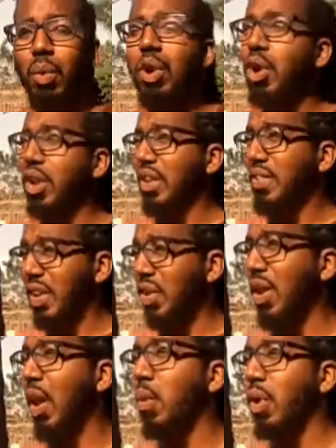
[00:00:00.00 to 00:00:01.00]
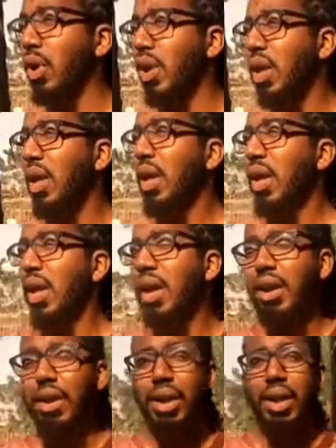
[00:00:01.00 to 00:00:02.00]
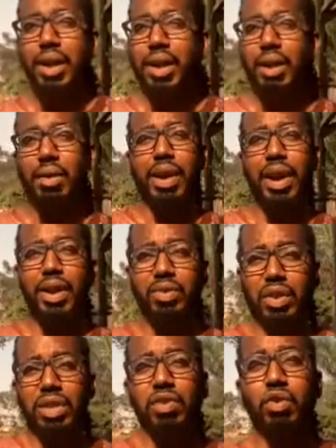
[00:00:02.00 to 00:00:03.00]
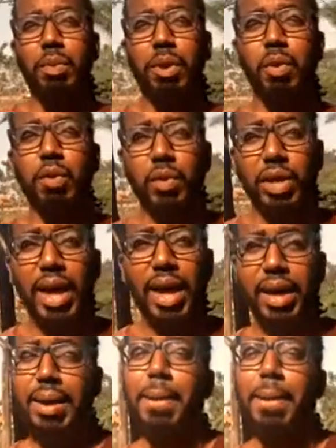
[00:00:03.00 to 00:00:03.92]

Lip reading: We're going to continue that work here in Ghana. So I think it's going to be a beautiful thing.